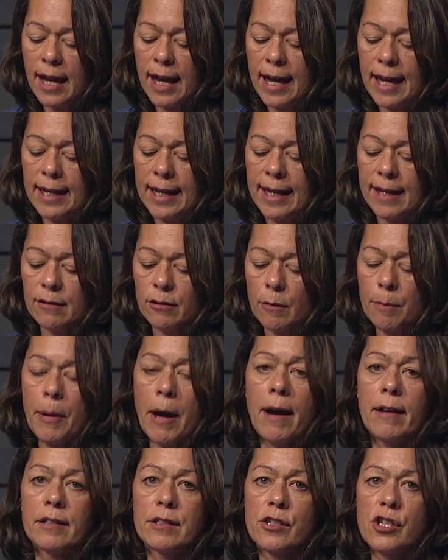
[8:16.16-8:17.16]
and
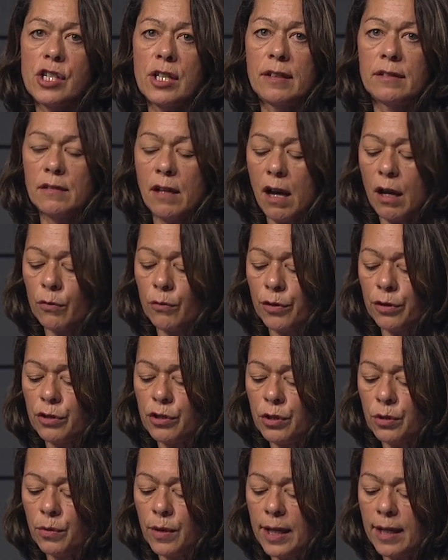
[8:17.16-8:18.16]
anthropology, along with
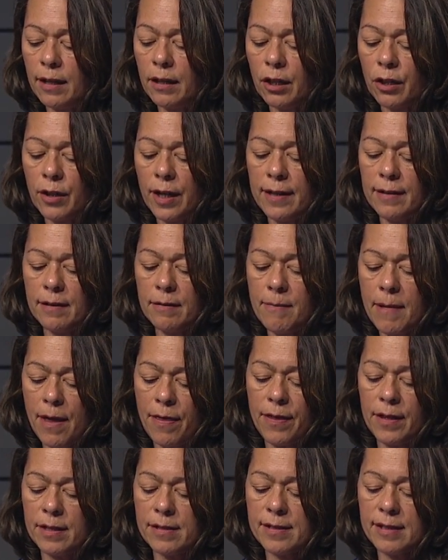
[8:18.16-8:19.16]
new integrated
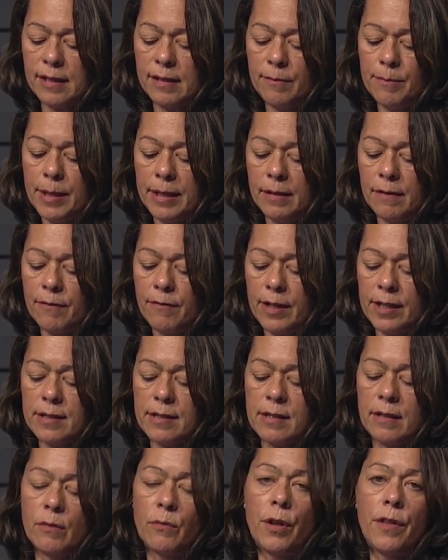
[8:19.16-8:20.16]
methods that have been
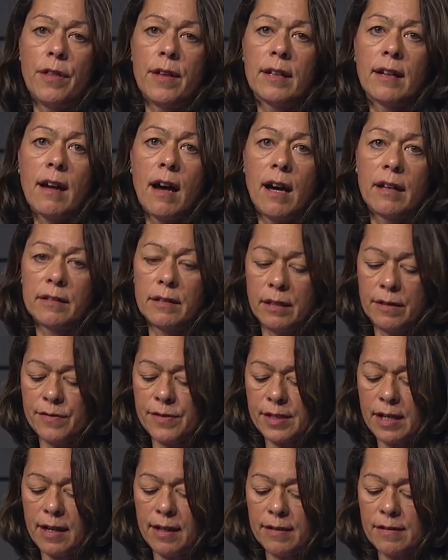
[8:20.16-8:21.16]
invented within cognitive
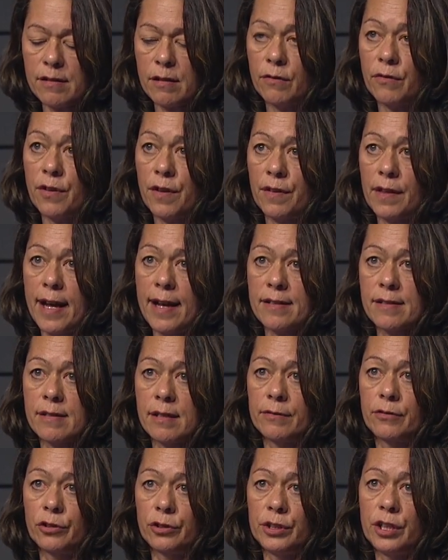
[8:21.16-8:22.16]
science over the last
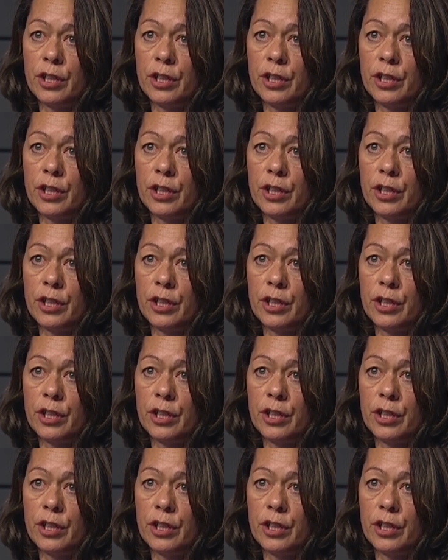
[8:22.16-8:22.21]
several